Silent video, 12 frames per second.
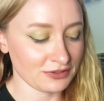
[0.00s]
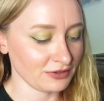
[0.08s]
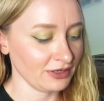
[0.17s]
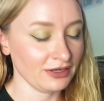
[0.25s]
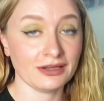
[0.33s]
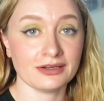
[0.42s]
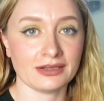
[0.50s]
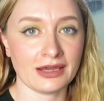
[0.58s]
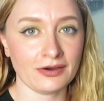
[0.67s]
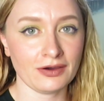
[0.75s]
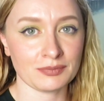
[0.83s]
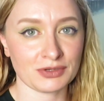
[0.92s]
so
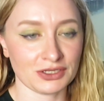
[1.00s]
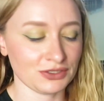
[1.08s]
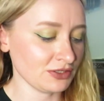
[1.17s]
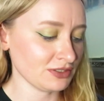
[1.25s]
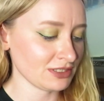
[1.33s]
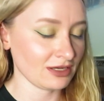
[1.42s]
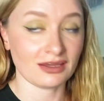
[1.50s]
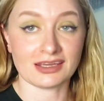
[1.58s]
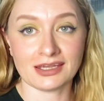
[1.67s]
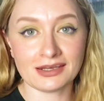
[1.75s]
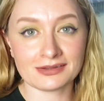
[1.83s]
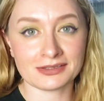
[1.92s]
now I'm going to use a
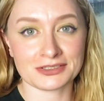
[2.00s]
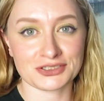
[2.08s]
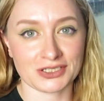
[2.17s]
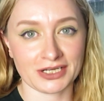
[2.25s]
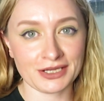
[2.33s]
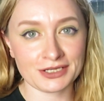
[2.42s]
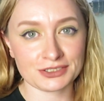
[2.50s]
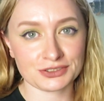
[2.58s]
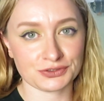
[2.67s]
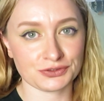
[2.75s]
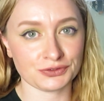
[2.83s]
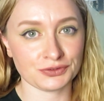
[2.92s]
kitty litter tray
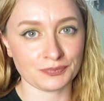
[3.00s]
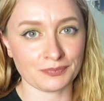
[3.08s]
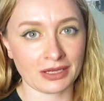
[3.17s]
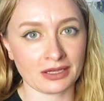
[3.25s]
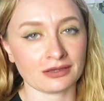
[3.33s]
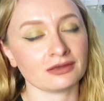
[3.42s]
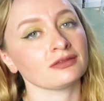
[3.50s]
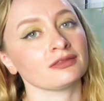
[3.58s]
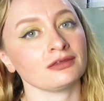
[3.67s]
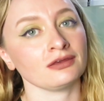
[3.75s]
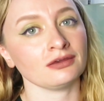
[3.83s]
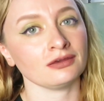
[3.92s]
to
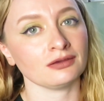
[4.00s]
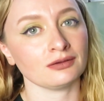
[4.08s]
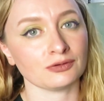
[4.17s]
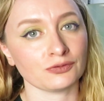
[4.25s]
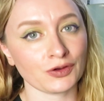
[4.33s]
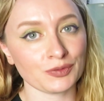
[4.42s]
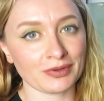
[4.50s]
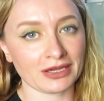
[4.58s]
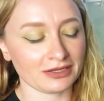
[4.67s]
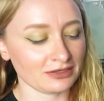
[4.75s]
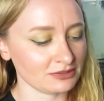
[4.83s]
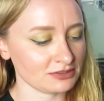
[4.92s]
make the grow
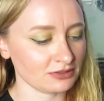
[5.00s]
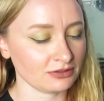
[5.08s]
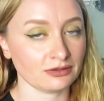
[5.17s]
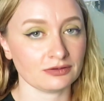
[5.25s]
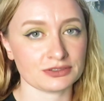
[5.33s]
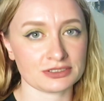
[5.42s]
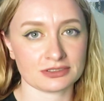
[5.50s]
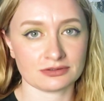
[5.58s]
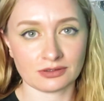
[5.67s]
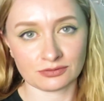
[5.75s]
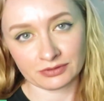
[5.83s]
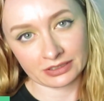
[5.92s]
bed. So just
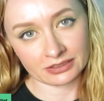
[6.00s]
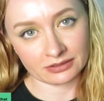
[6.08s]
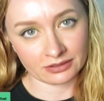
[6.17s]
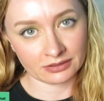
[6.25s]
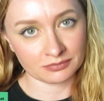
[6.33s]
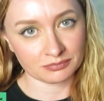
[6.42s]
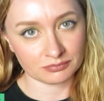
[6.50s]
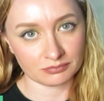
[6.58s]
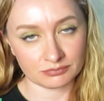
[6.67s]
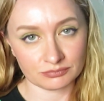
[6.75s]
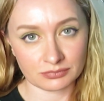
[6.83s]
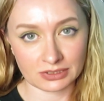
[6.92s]
a regular
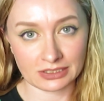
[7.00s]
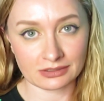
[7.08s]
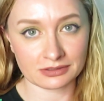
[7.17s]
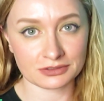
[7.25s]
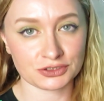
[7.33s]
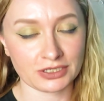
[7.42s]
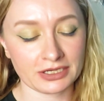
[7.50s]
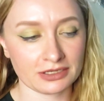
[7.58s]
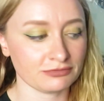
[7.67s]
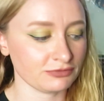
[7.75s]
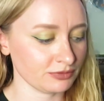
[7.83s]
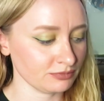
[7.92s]
kitty litter
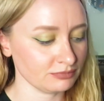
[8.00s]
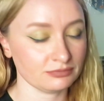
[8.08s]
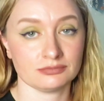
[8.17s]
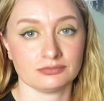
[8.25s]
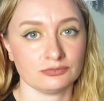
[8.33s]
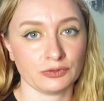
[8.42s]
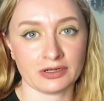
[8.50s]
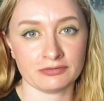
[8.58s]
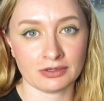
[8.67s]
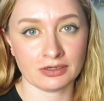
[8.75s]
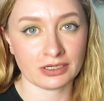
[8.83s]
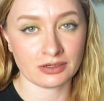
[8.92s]
tray from
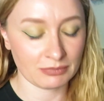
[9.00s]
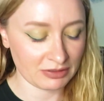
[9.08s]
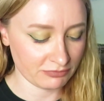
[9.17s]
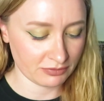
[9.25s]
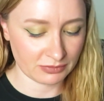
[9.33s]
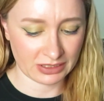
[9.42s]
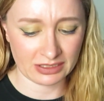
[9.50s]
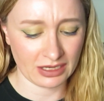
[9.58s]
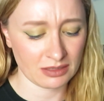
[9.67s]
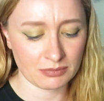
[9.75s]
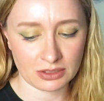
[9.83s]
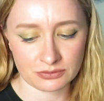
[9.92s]
wherever. I got mine from like
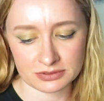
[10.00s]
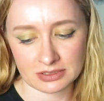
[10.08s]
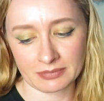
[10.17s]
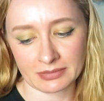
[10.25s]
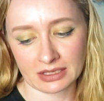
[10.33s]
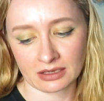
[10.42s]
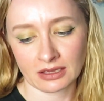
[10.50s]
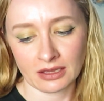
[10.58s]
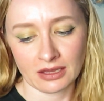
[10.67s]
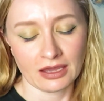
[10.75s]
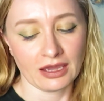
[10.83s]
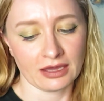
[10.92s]
Kmart or something.
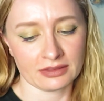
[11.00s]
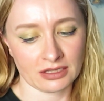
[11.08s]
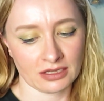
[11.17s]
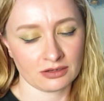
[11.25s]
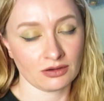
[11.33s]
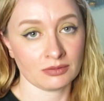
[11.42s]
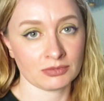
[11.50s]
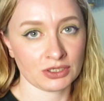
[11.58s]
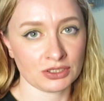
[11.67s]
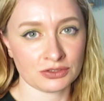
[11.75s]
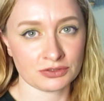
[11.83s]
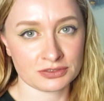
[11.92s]
And then I'm going
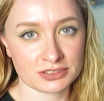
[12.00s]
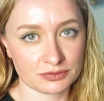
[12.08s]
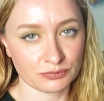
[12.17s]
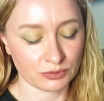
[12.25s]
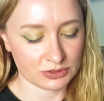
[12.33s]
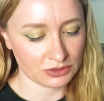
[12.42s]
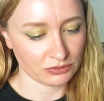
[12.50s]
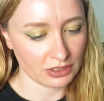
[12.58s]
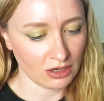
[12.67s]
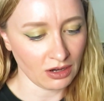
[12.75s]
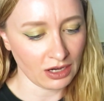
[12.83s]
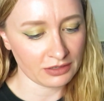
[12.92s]
to use what's called
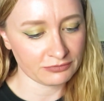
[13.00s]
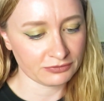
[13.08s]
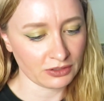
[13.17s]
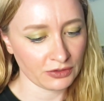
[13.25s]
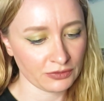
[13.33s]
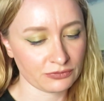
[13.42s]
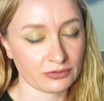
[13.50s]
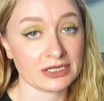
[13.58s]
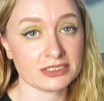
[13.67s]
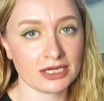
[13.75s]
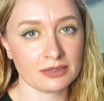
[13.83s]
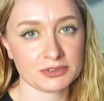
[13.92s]
a high flow
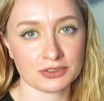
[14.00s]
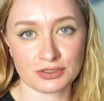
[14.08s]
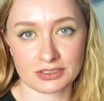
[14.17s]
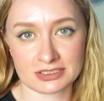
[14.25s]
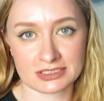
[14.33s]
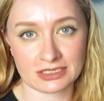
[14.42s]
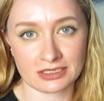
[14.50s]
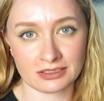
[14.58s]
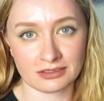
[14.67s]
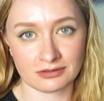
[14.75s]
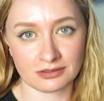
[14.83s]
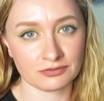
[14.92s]
thread tap. So you can
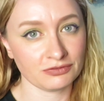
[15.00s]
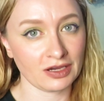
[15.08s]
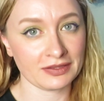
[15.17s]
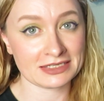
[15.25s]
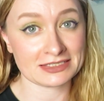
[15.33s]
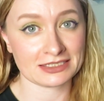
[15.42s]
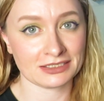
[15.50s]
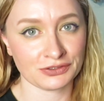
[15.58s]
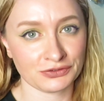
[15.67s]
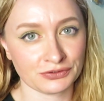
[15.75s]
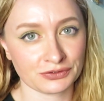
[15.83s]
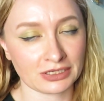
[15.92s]
see, you can find these in
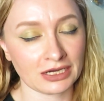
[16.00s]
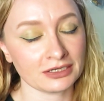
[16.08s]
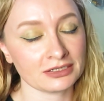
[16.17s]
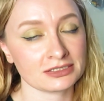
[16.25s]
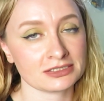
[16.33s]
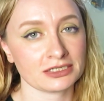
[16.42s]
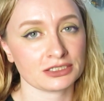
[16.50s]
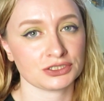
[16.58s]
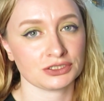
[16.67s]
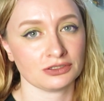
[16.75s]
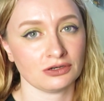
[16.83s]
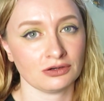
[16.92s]
your gardening
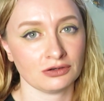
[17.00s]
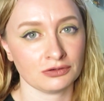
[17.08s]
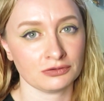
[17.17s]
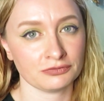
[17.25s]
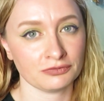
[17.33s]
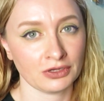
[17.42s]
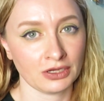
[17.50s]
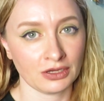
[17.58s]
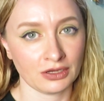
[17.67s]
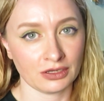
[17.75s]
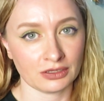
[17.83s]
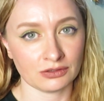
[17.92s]
section of
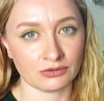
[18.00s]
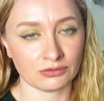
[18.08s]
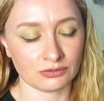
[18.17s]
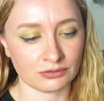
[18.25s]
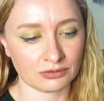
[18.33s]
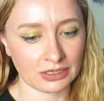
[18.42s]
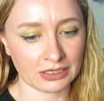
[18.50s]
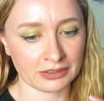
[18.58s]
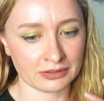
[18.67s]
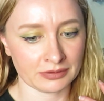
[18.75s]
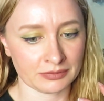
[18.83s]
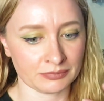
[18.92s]
your
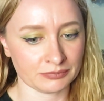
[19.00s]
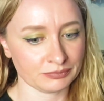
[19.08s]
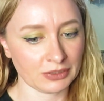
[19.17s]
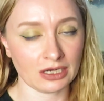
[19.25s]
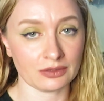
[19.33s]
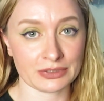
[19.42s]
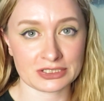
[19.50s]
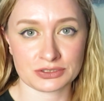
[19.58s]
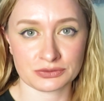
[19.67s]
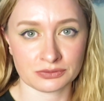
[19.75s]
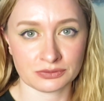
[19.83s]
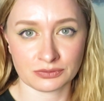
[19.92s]
hardware
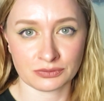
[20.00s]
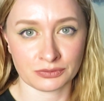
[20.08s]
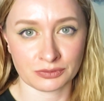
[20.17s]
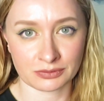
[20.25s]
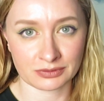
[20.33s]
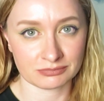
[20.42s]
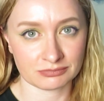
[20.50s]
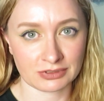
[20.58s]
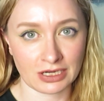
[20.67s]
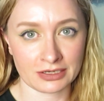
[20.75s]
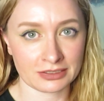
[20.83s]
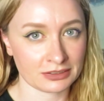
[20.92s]
store or
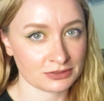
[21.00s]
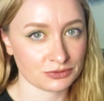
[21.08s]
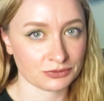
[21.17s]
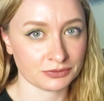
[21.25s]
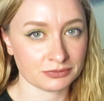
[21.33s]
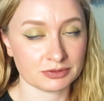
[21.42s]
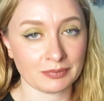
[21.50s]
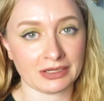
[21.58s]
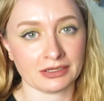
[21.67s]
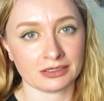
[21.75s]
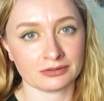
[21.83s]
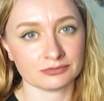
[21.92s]
gardening store,
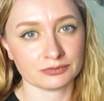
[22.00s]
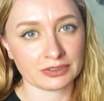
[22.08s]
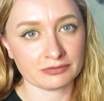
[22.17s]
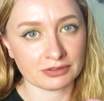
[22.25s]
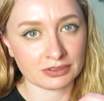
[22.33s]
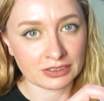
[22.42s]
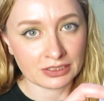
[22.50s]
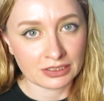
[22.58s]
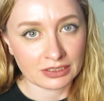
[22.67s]
depending wherever.